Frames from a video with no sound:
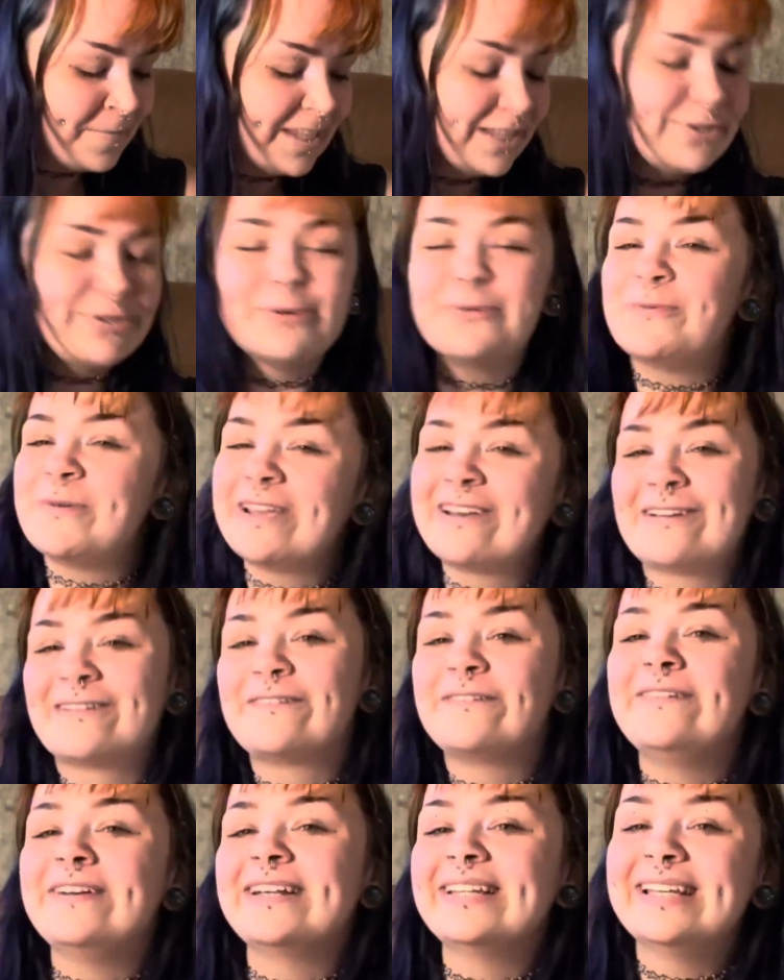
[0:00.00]
It's a weird
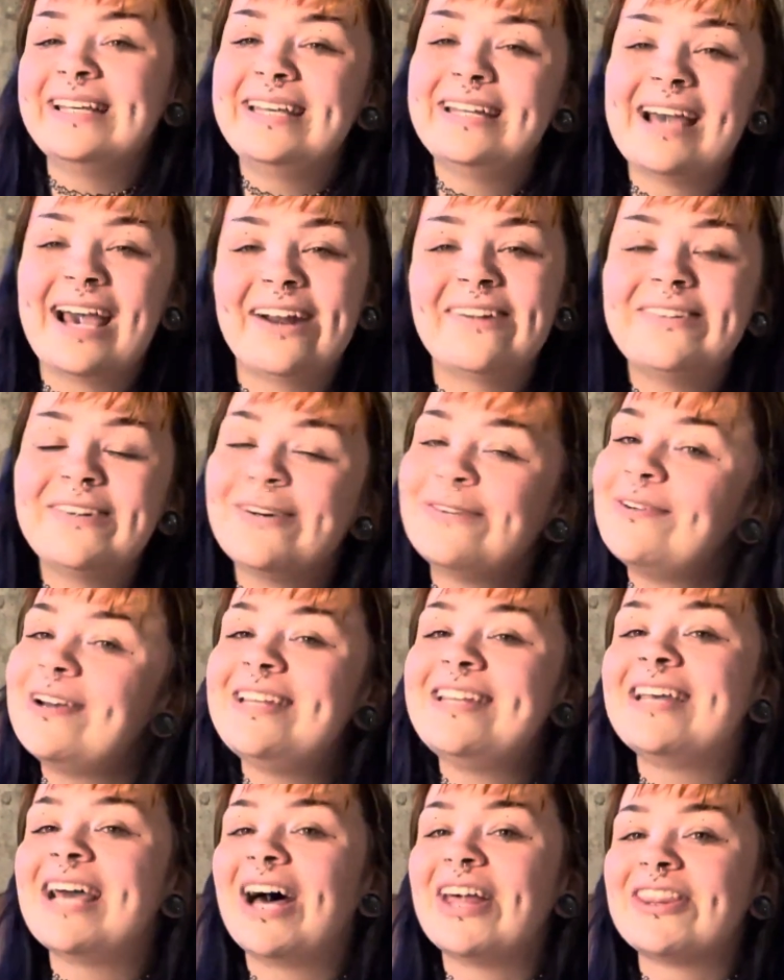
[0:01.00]
feeling. I don't know if
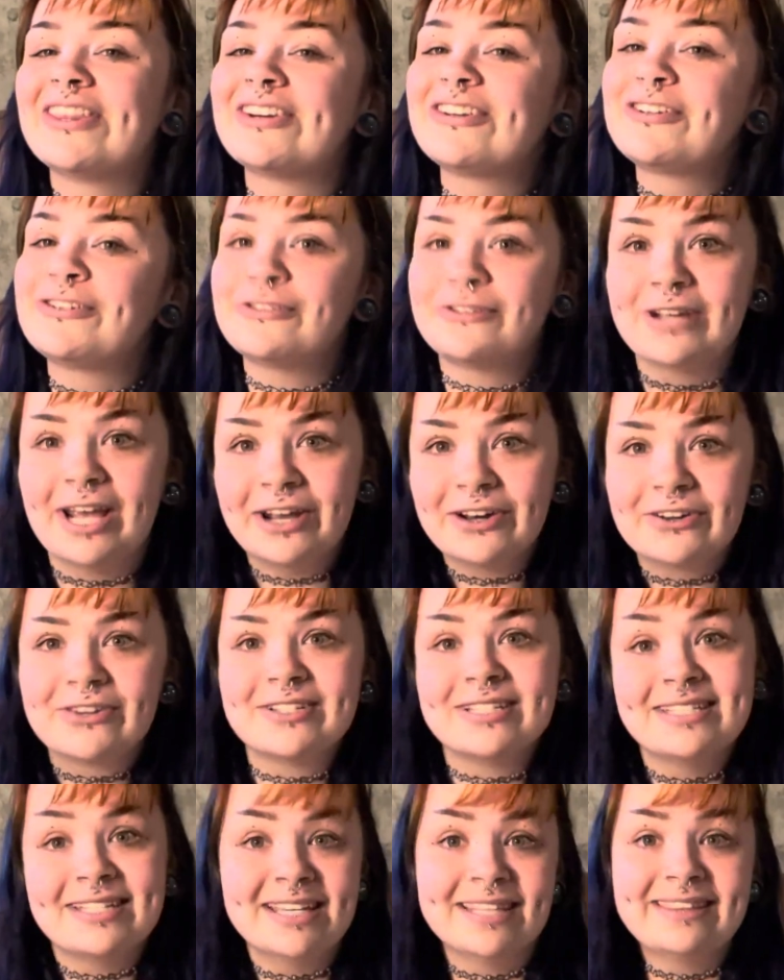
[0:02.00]
any other
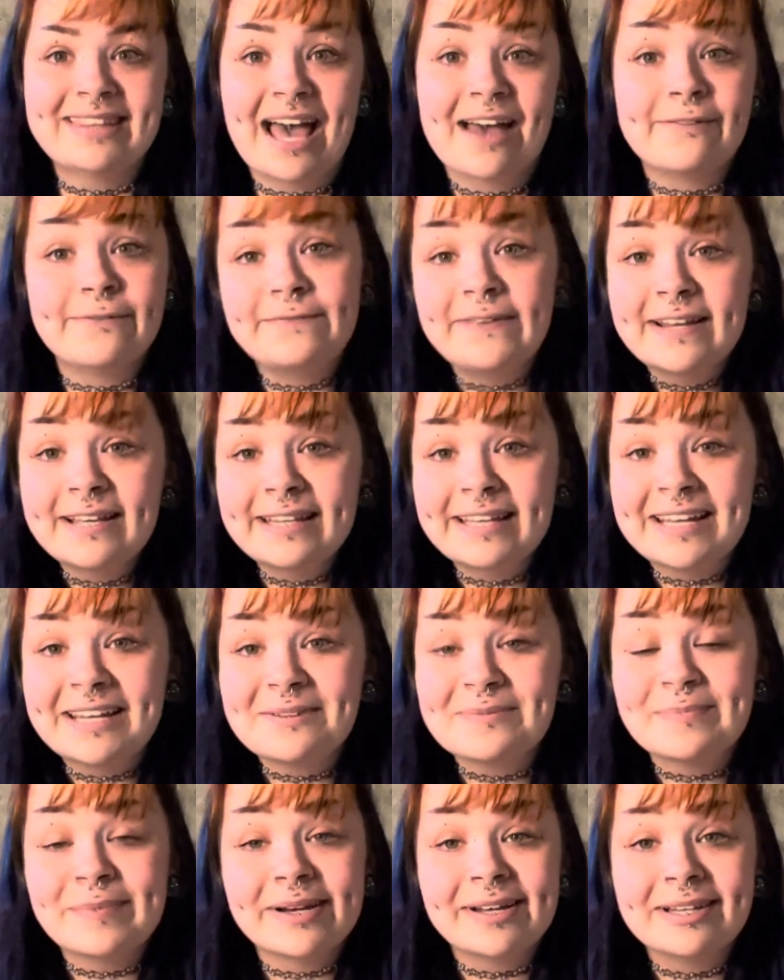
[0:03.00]
creators get that
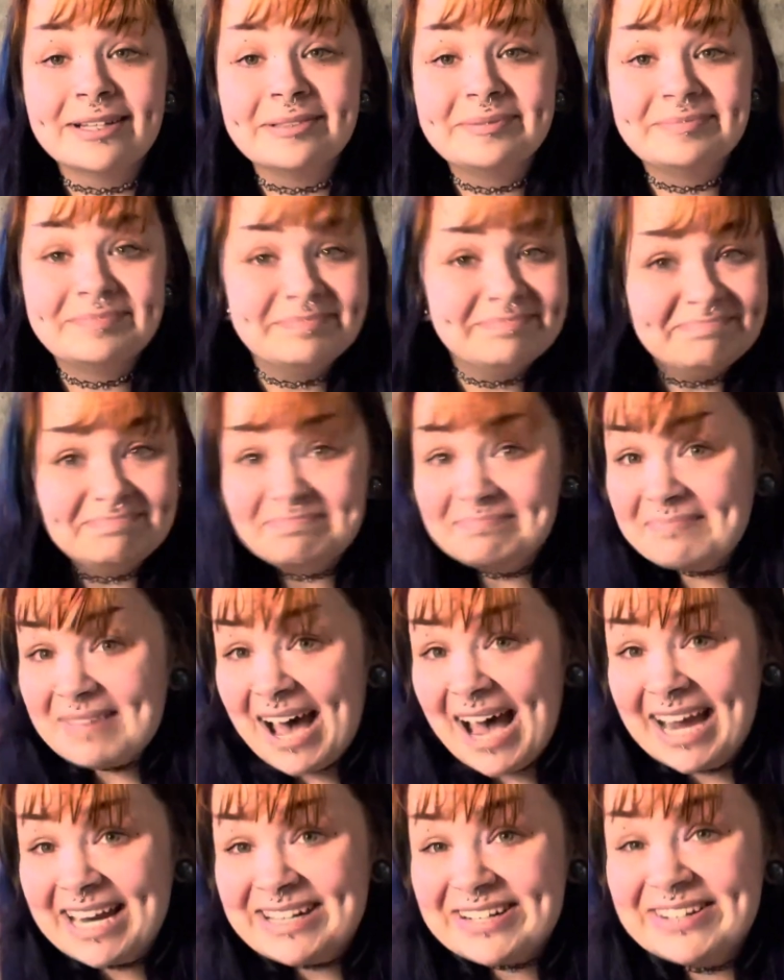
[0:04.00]
feeling, but
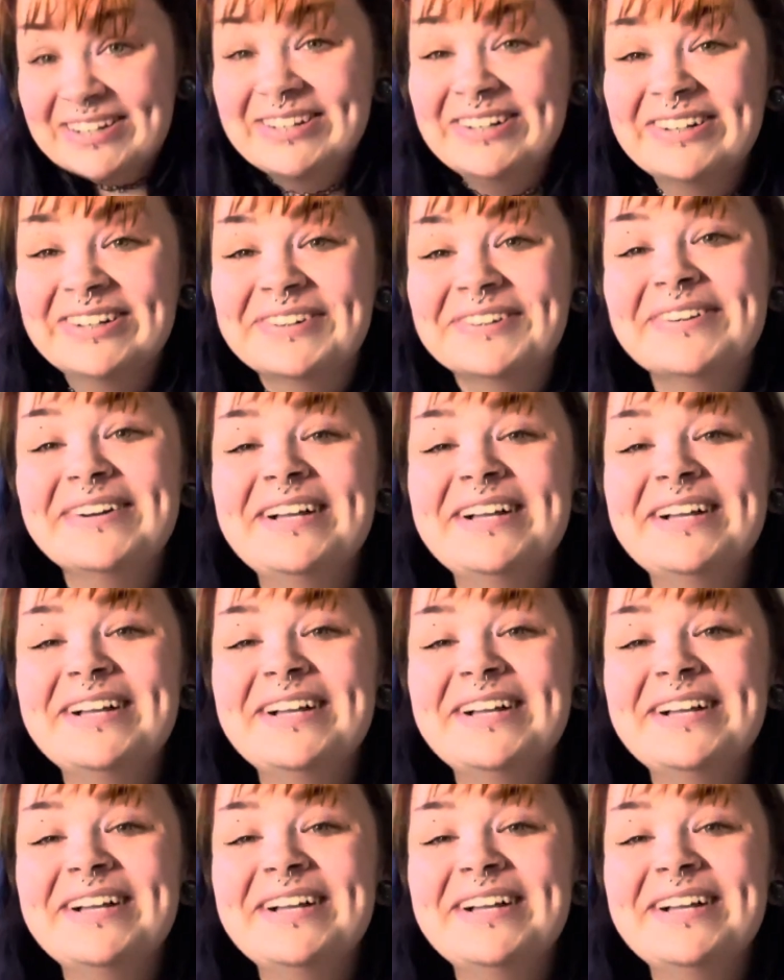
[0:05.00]
I do.